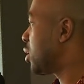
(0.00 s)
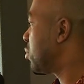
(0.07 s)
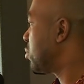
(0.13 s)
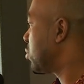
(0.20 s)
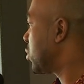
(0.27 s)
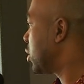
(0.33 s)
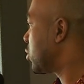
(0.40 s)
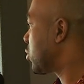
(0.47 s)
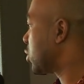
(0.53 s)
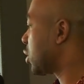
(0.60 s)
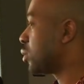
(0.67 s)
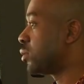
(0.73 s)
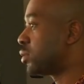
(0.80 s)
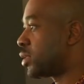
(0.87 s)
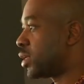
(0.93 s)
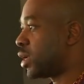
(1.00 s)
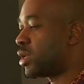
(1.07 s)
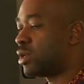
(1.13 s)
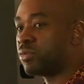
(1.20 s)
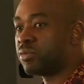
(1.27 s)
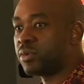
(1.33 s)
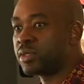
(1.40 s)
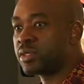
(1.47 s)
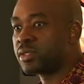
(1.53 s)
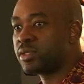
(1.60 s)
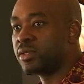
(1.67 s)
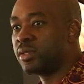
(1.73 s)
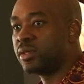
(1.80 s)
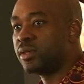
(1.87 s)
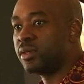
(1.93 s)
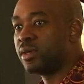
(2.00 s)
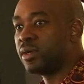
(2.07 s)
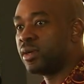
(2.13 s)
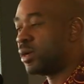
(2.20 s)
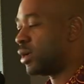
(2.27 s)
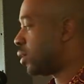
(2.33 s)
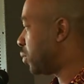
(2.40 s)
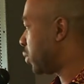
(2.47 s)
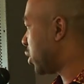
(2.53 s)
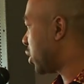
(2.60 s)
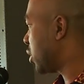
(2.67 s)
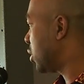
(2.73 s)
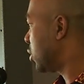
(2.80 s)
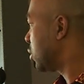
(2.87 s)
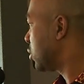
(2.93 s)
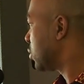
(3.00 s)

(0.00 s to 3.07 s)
them and salute their effort. Where are they?